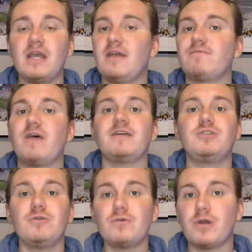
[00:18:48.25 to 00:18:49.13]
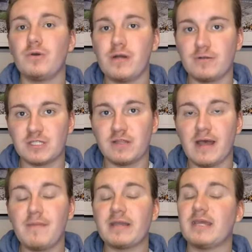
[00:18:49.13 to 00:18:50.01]
If they do, kudos to
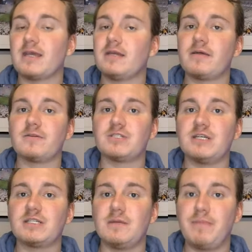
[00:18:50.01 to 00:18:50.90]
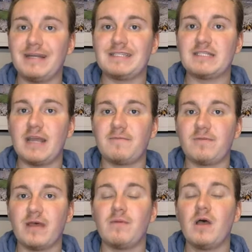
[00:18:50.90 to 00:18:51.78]
them. I think another season at Penn State
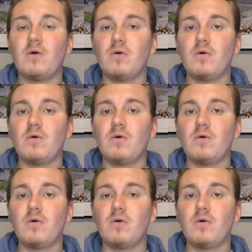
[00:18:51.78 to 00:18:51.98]
for them